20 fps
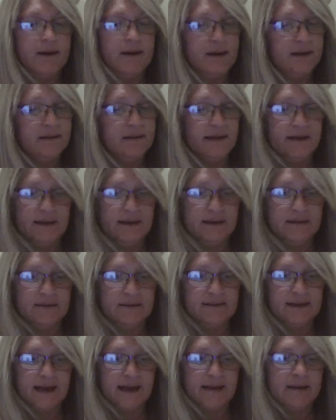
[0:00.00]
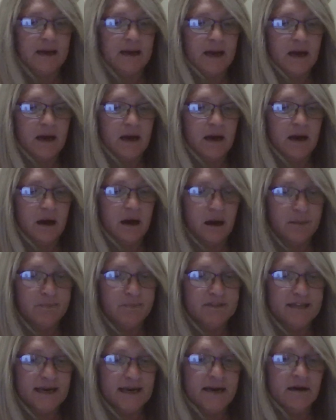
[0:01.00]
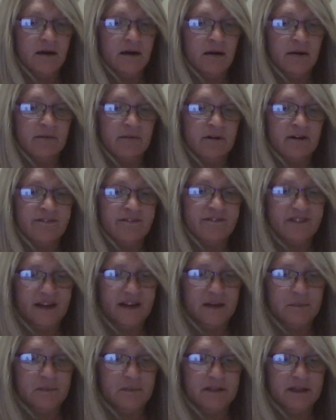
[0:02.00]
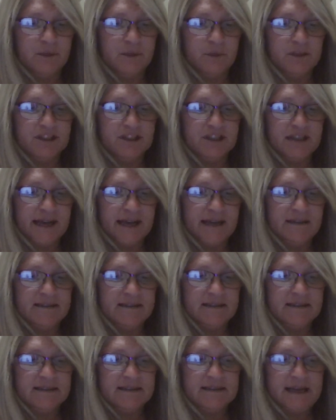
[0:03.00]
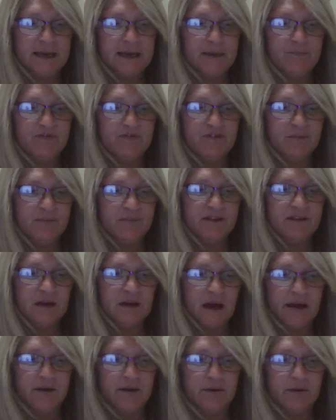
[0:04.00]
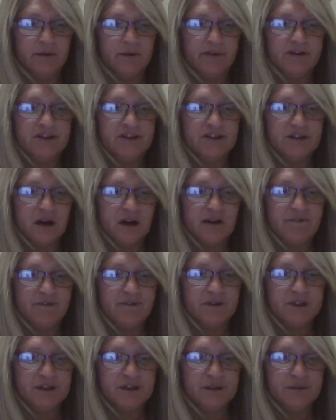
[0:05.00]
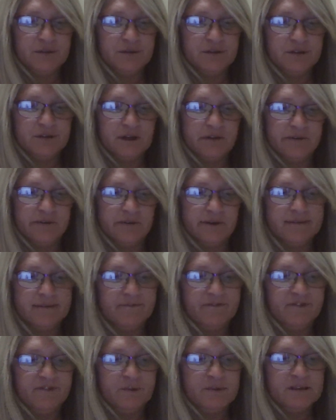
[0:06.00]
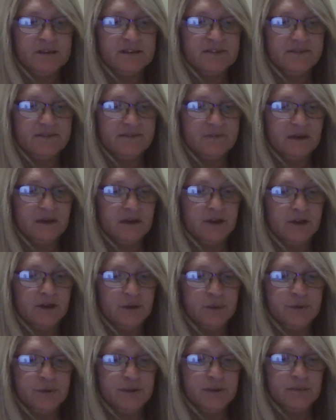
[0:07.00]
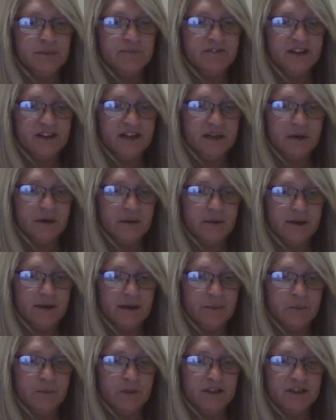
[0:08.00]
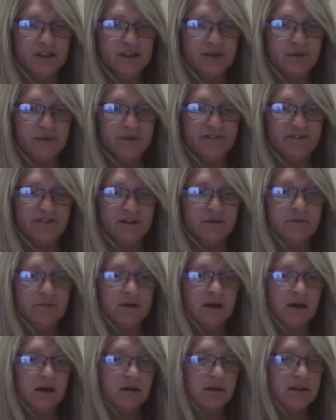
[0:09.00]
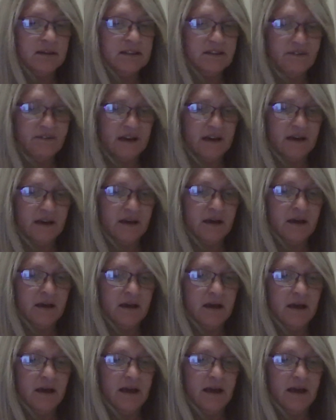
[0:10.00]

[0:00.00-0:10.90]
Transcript: And it is an update on our family, which takes its name from the title the Stauffers used on their infamous YouTube video, in which the revealed Huxley's fate